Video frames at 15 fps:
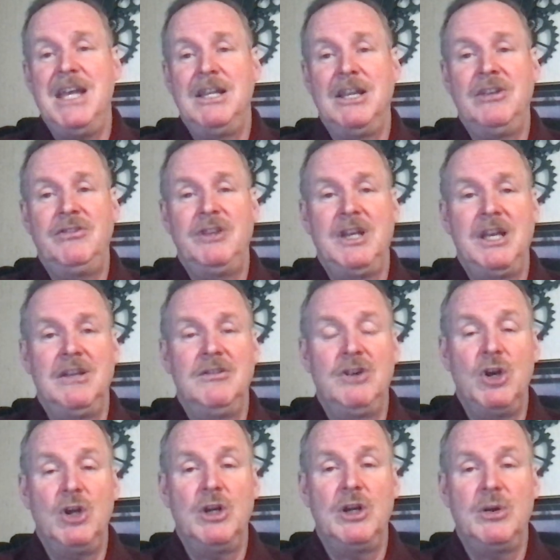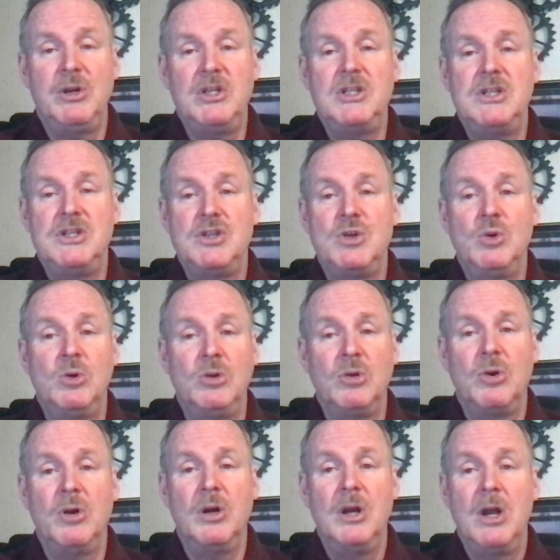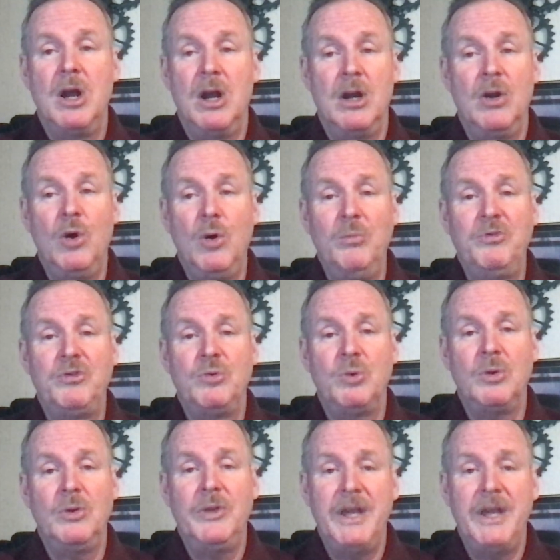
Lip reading: unless the kids go to Christian school or are homeschooled,